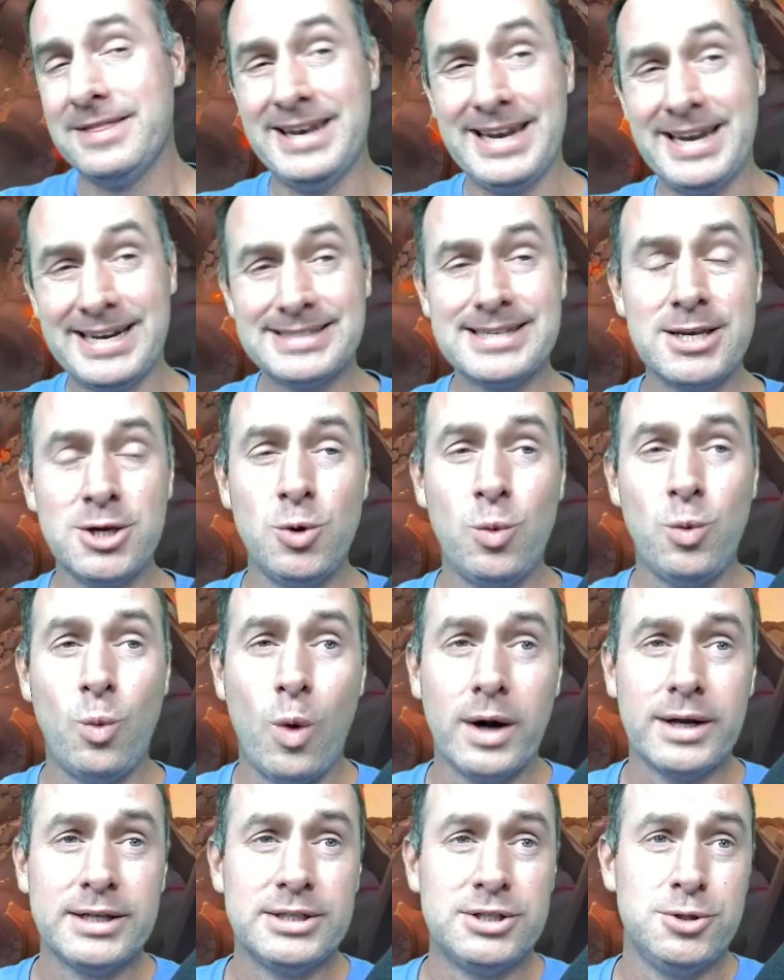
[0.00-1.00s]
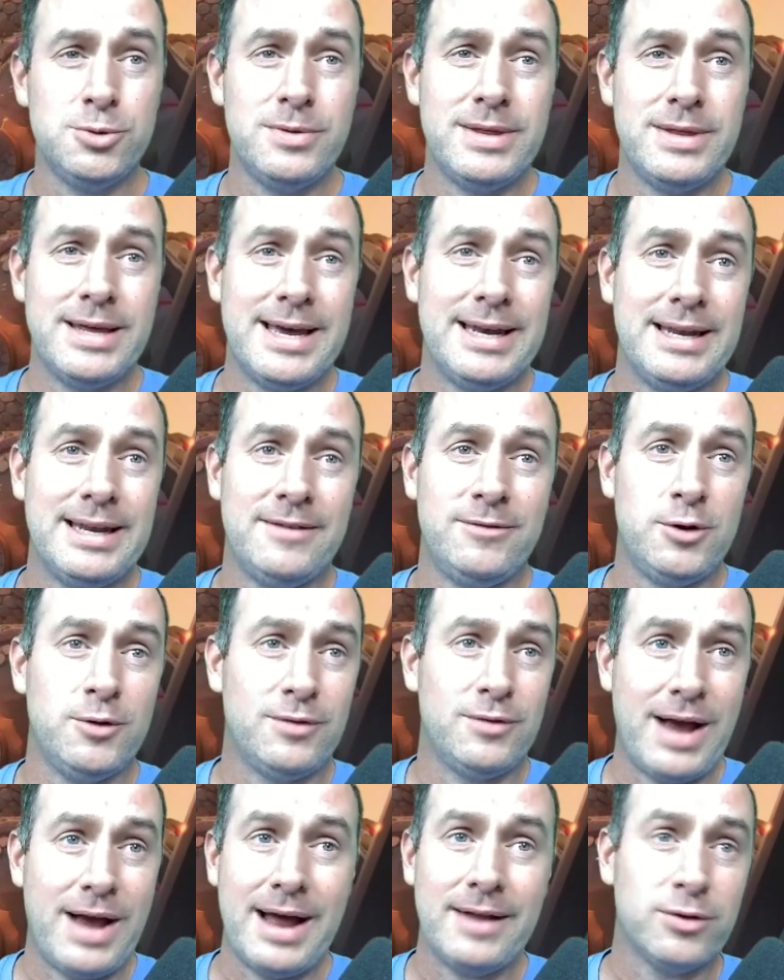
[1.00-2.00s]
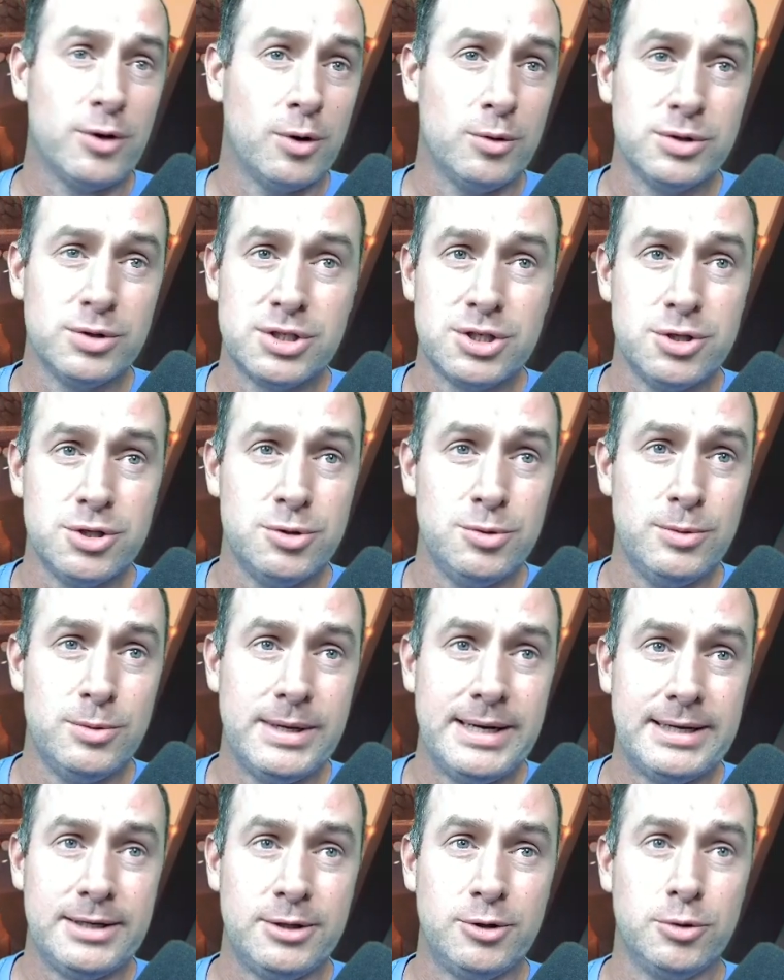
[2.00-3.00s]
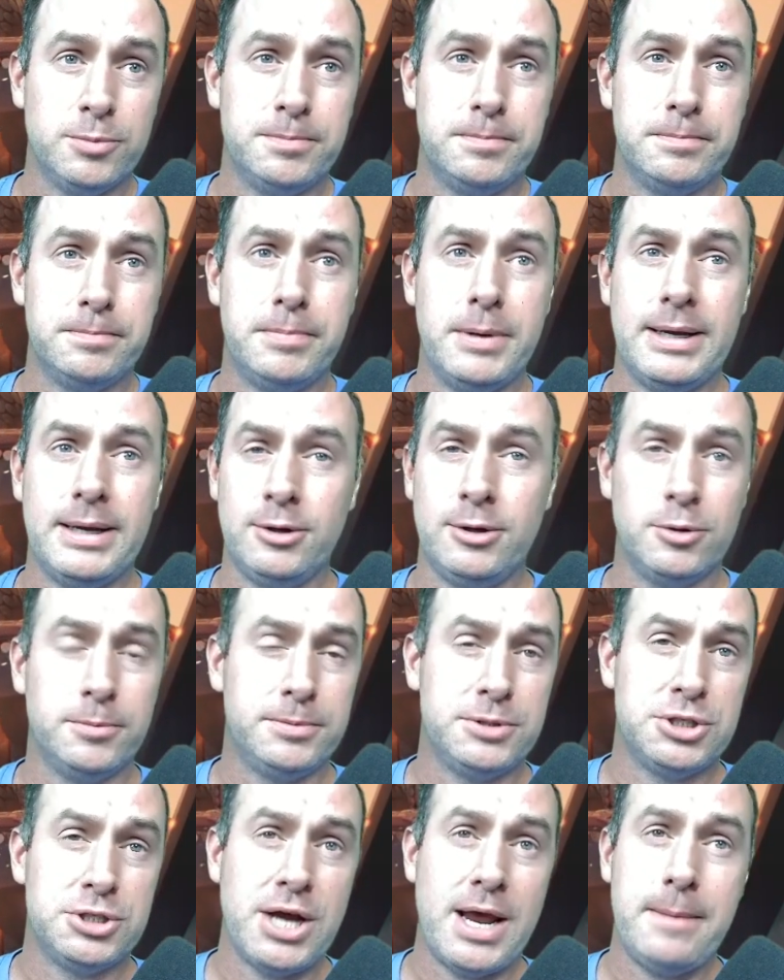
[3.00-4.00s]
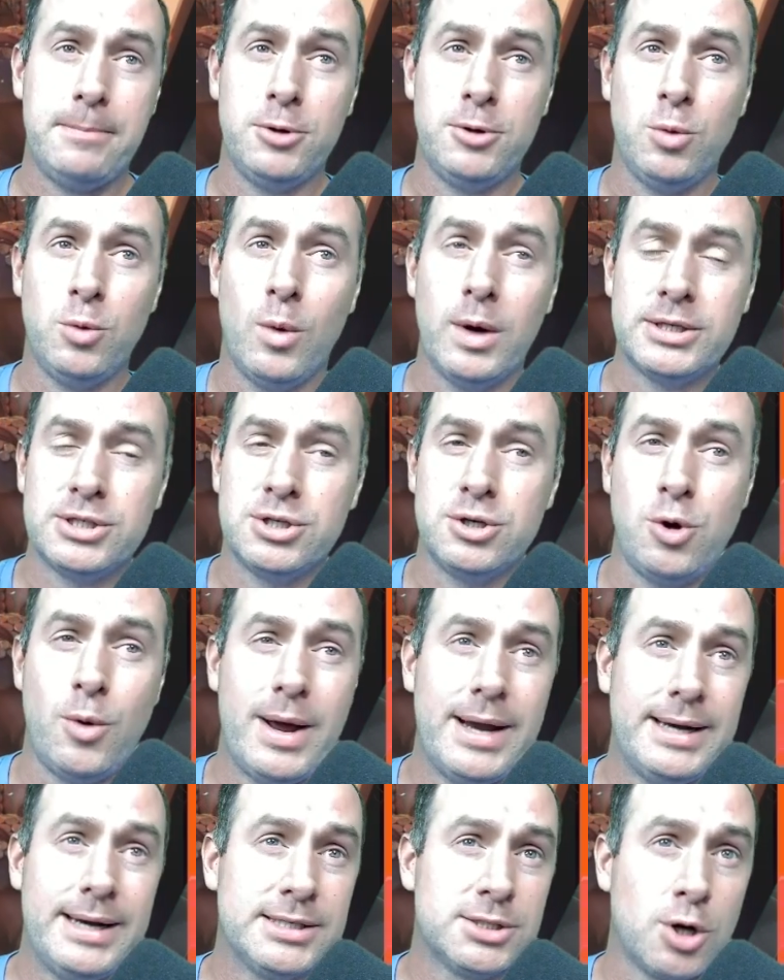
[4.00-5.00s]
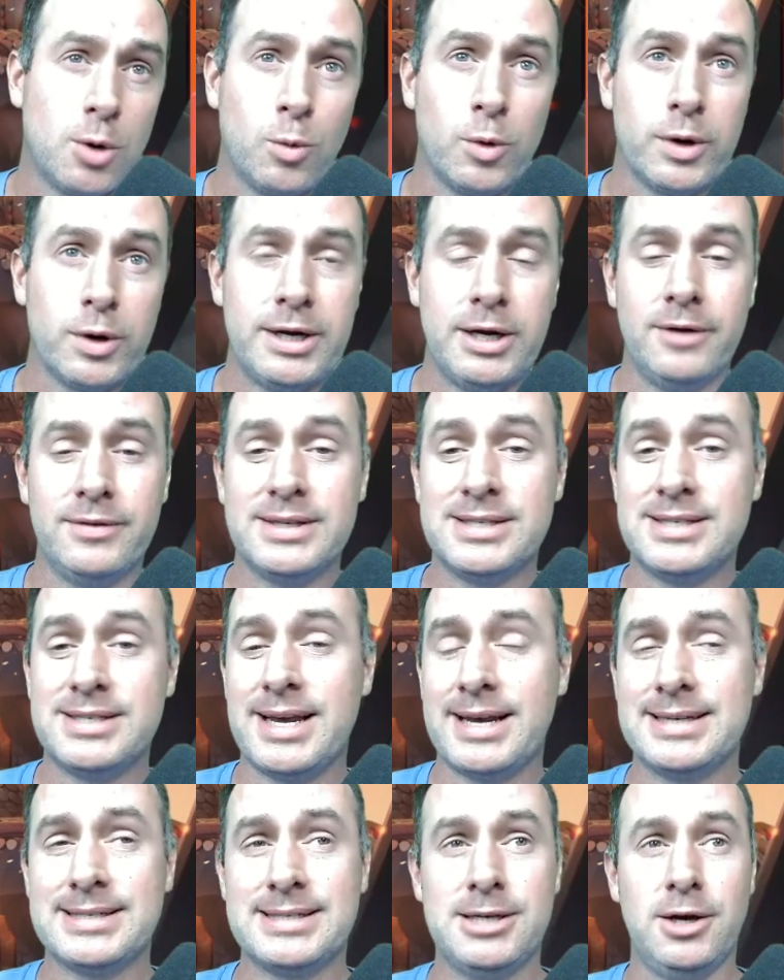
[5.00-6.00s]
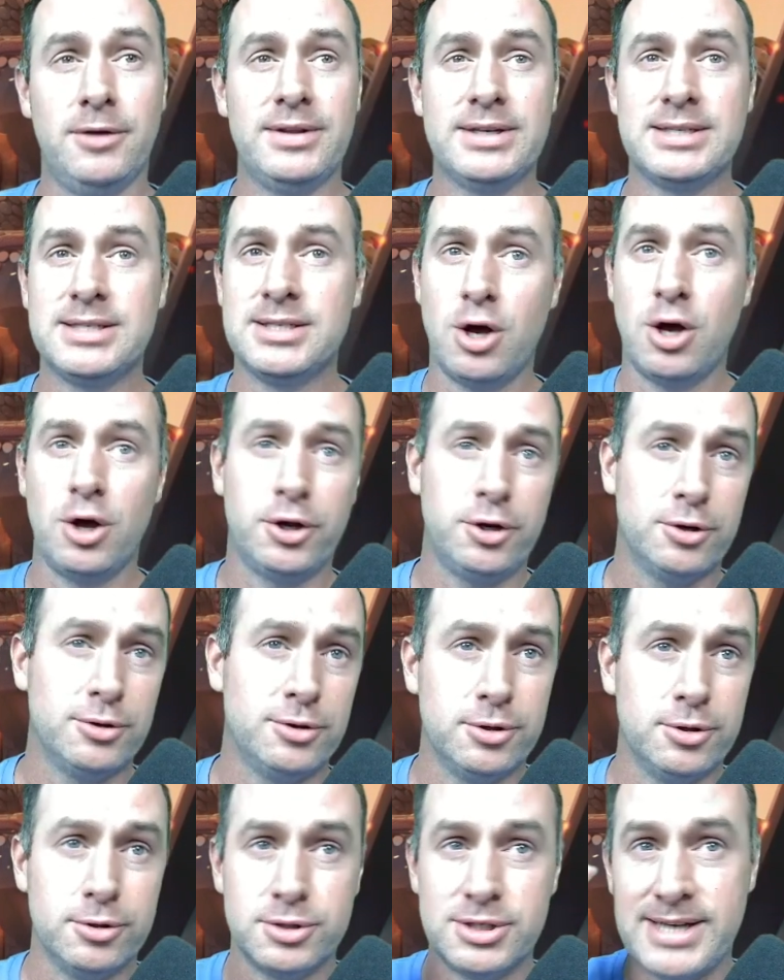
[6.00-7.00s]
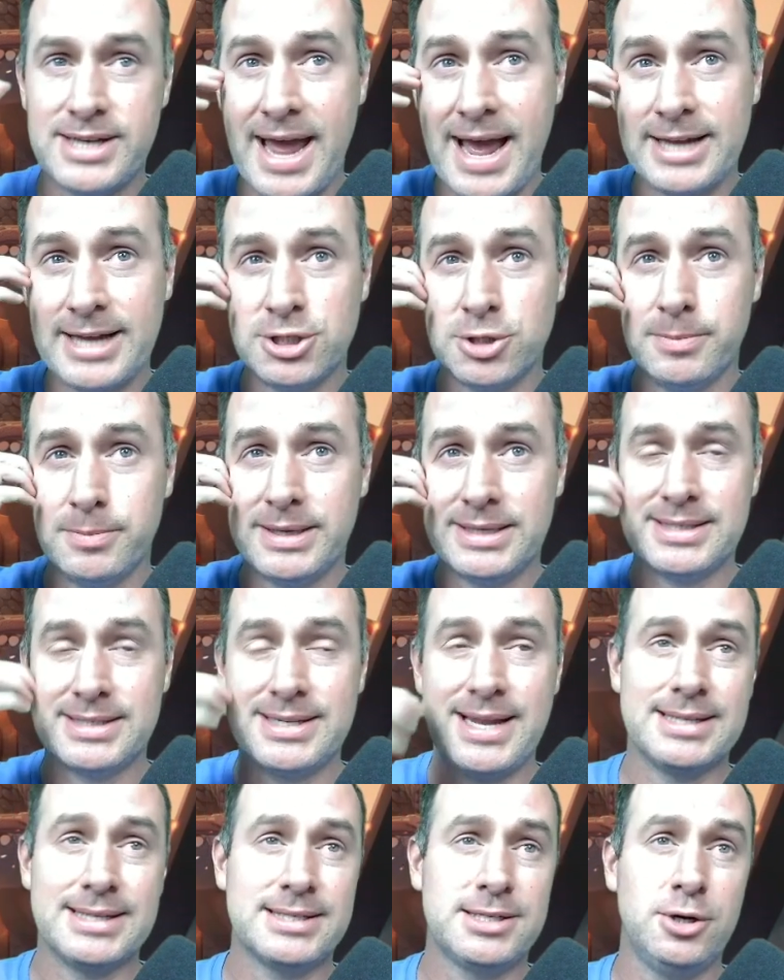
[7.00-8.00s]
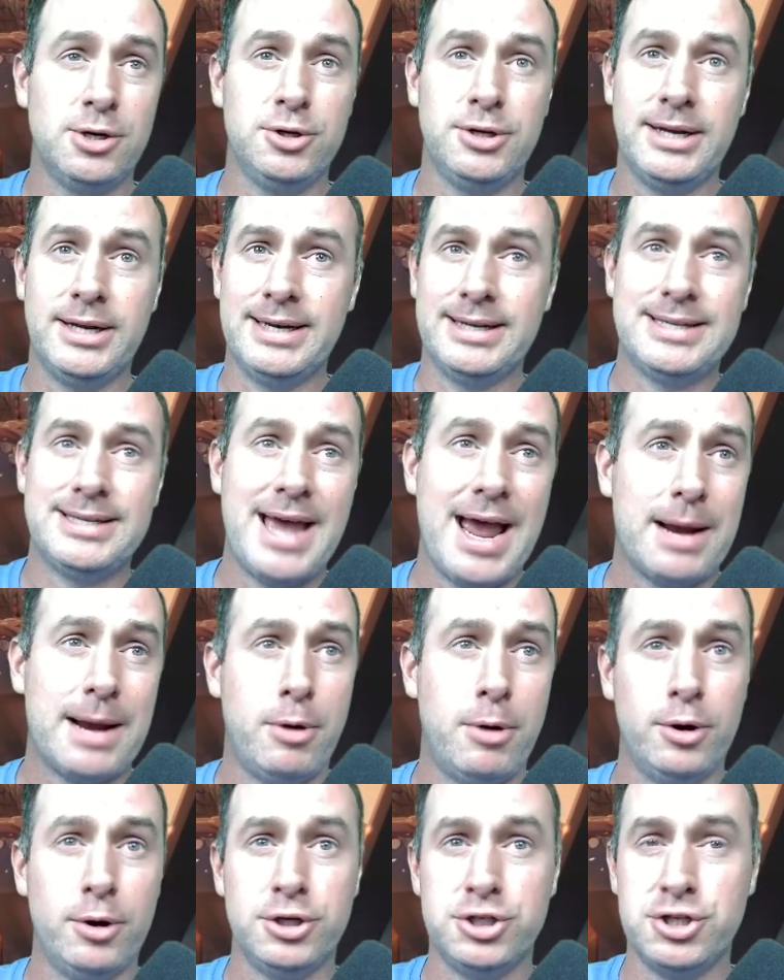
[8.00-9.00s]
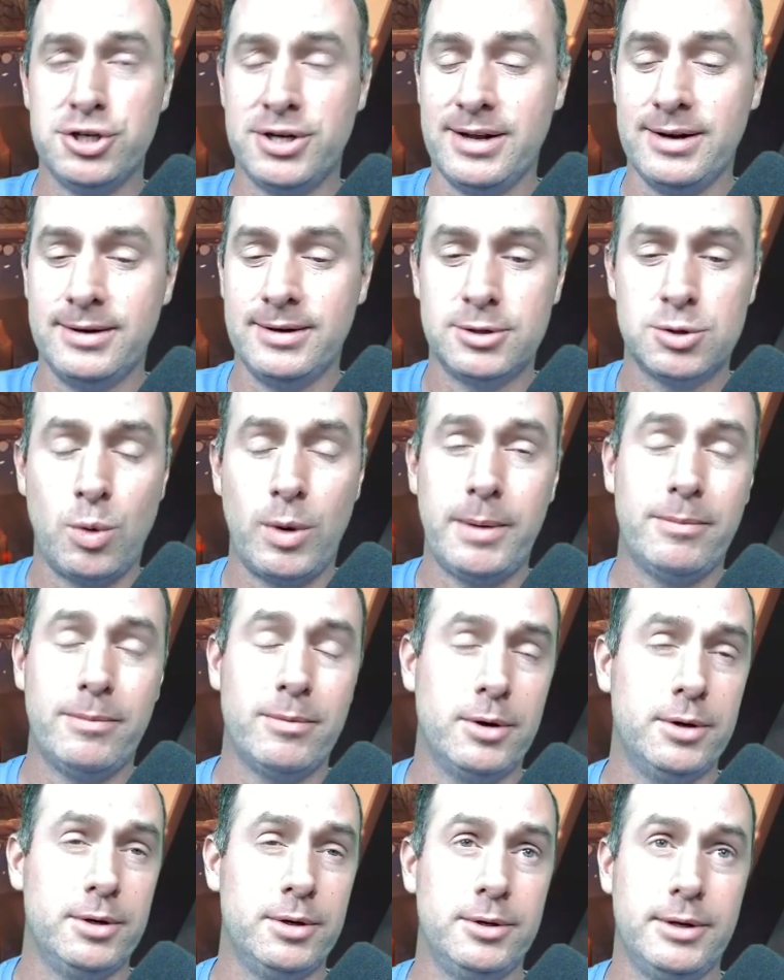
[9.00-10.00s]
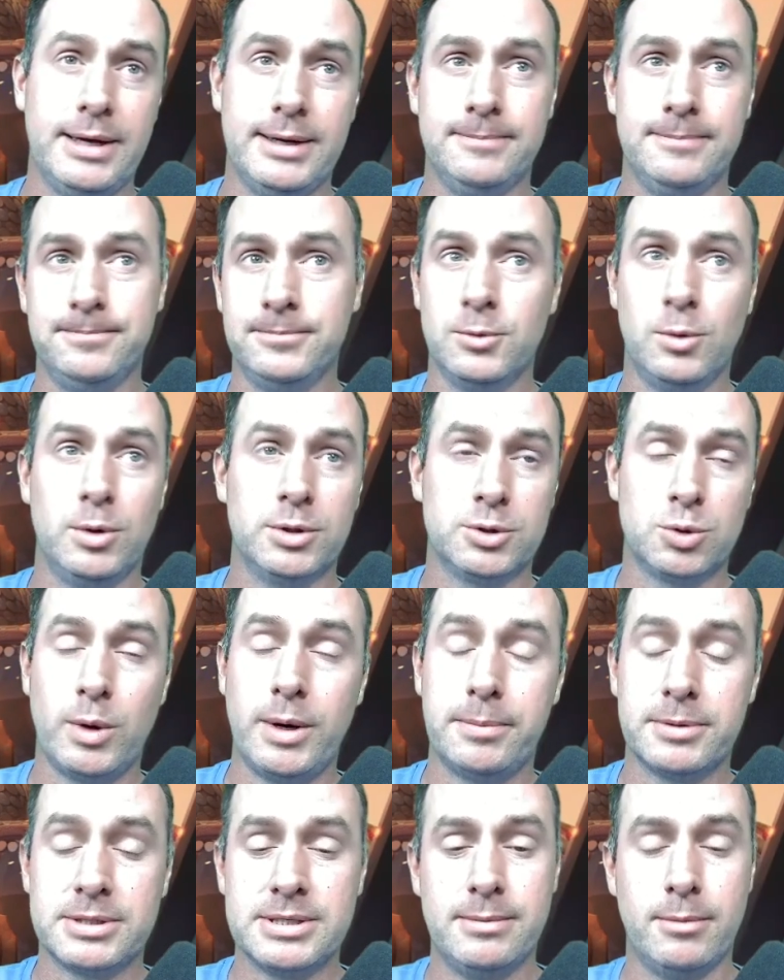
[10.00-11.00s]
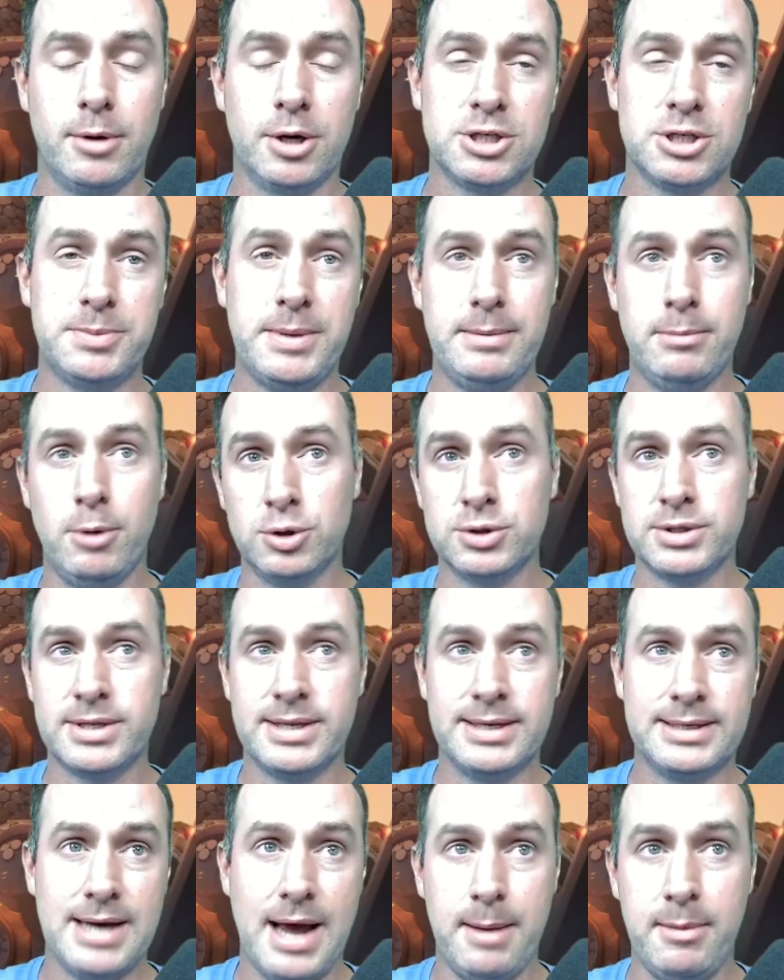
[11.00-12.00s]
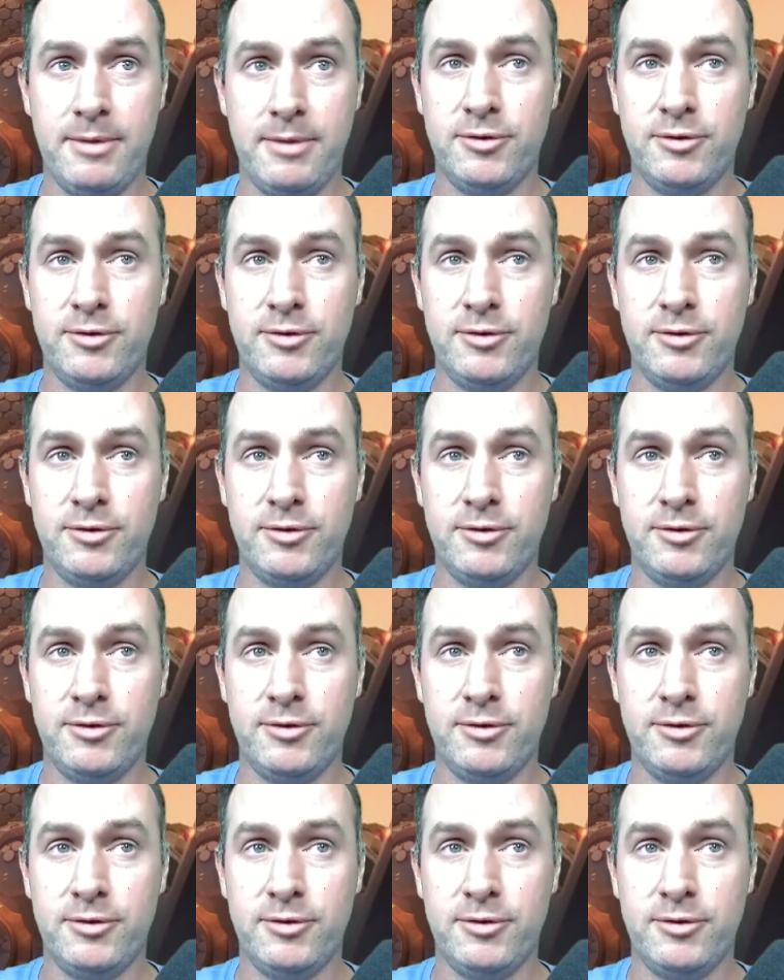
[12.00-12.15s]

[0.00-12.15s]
The next thing you want to do then, if you've got those two in good shape, you want to go ahead and start working on the second skill. This is all your stats, your big stat skill. You get an attack bonus. You get 20% march speed most of the time.